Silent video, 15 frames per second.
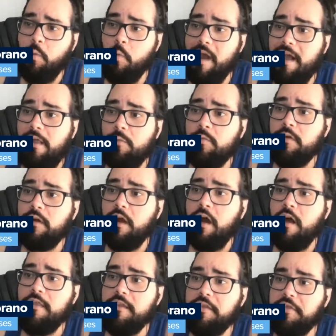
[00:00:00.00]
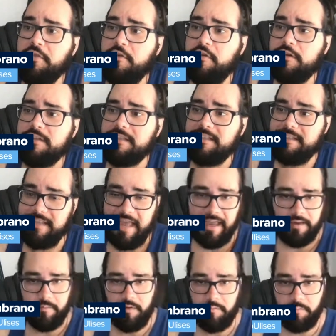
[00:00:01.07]
Well, we're on the third
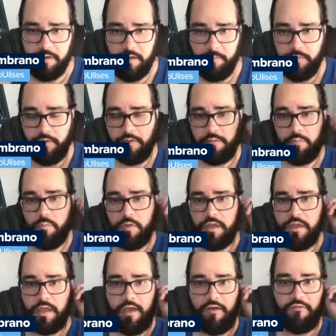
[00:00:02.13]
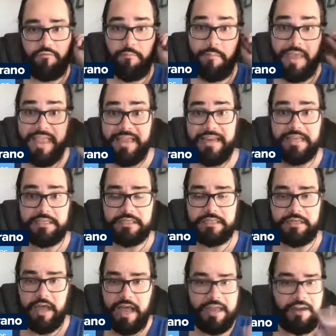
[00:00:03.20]
segment, people. We have made
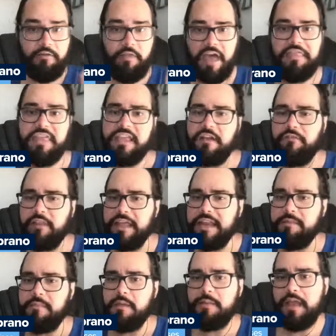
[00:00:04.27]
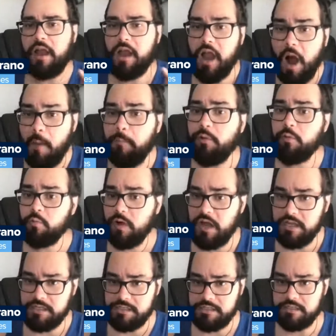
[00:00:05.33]
it. I think I've let in maybe a couple
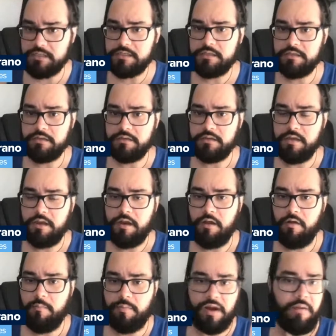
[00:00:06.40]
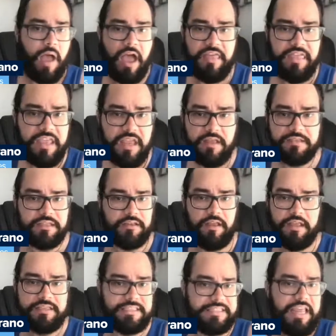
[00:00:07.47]
runs, but I think
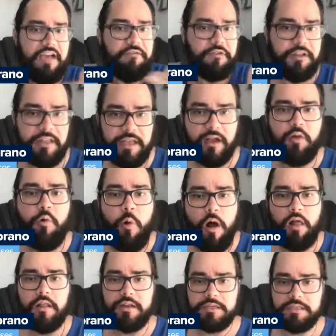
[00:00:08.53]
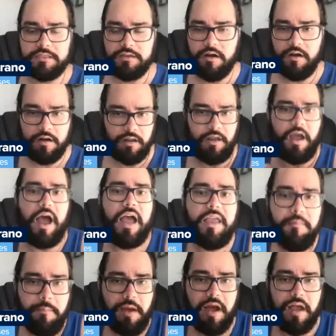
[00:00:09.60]
it's definitely a quality start.
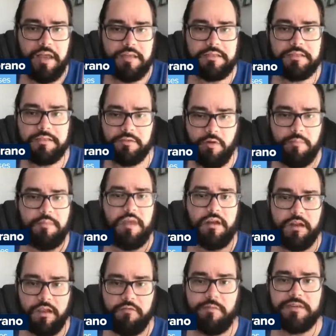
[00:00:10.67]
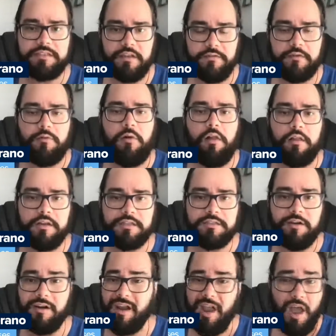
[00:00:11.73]
I am biased, so I'm going to give myself a quality
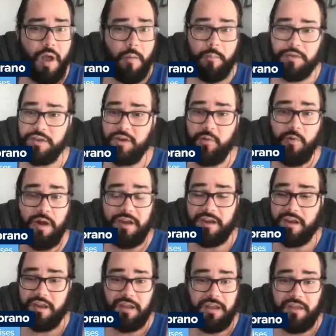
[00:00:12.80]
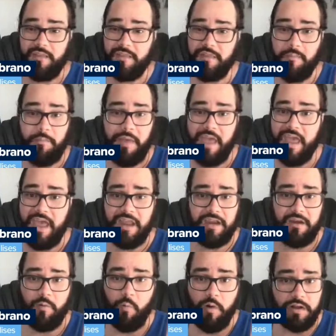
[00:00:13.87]
start. But you know what? The
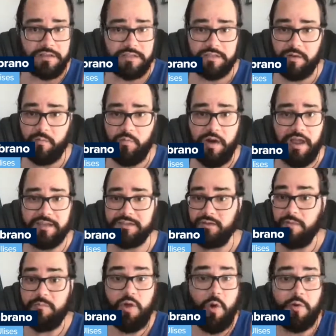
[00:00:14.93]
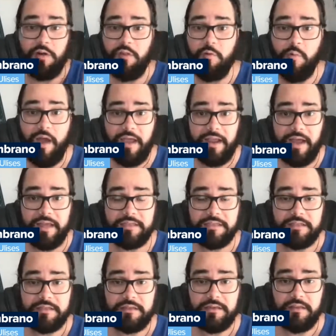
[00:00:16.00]
pen wants some rest. So I'm going all the way,
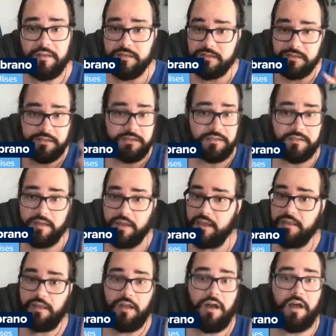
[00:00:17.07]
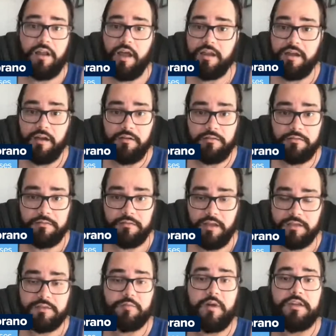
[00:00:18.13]
guys. I know
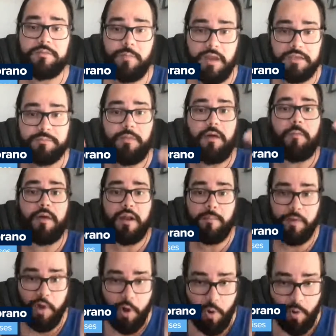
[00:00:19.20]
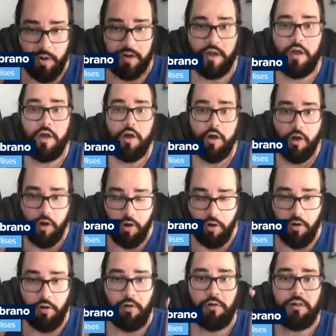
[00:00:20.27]
it's race baseball, but I'm going
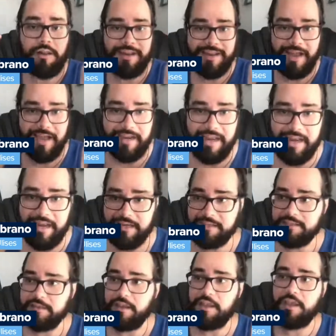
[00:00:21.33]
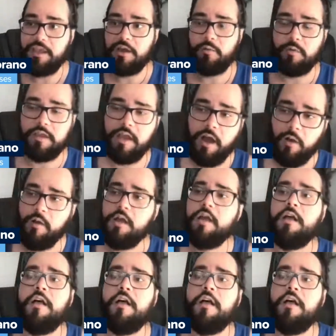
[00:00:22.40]
all 9 innings. Here we go.